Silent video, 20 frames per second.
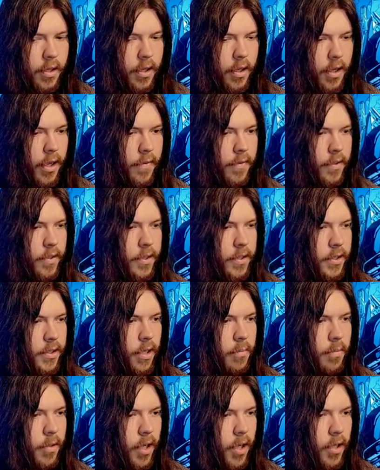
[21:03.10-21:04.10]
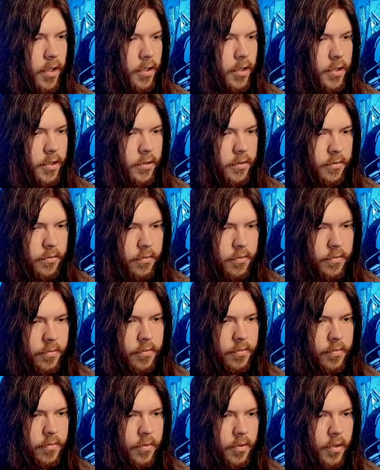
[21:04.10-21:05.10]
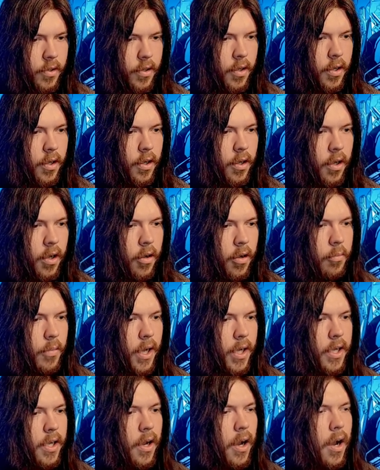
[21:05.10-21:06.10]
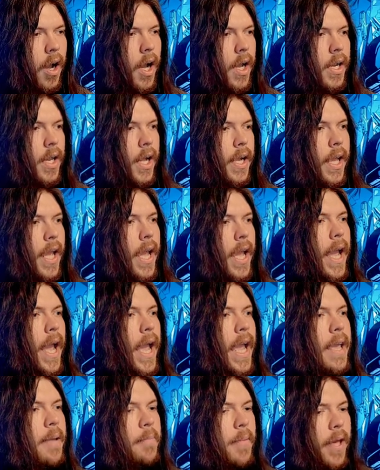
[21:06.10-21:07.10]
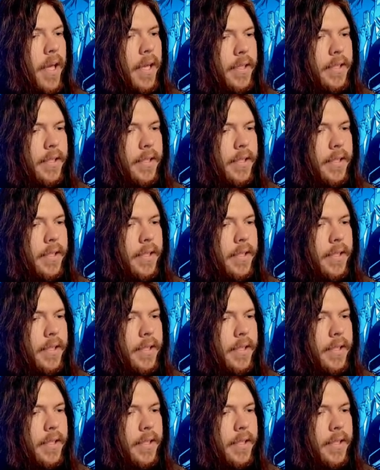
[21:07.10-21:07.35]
Have some guns. Oh my god, I can't aim it.